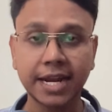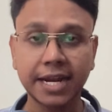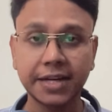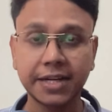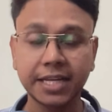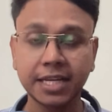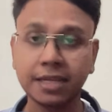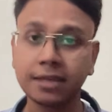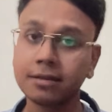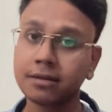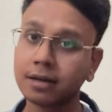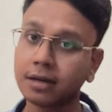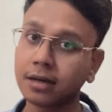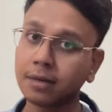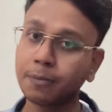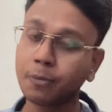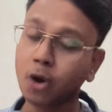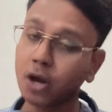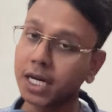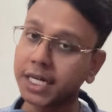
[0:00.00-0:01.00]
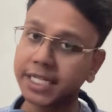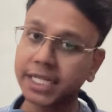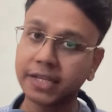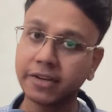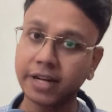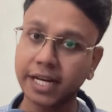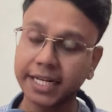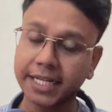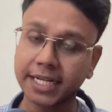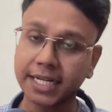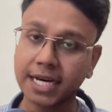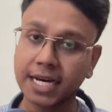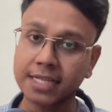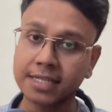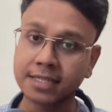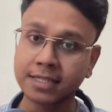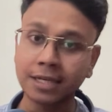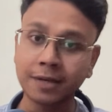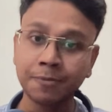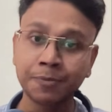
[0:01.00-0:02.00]
writing polity related
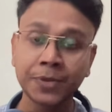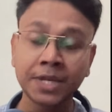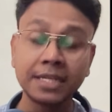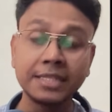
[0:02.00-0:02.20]
answer,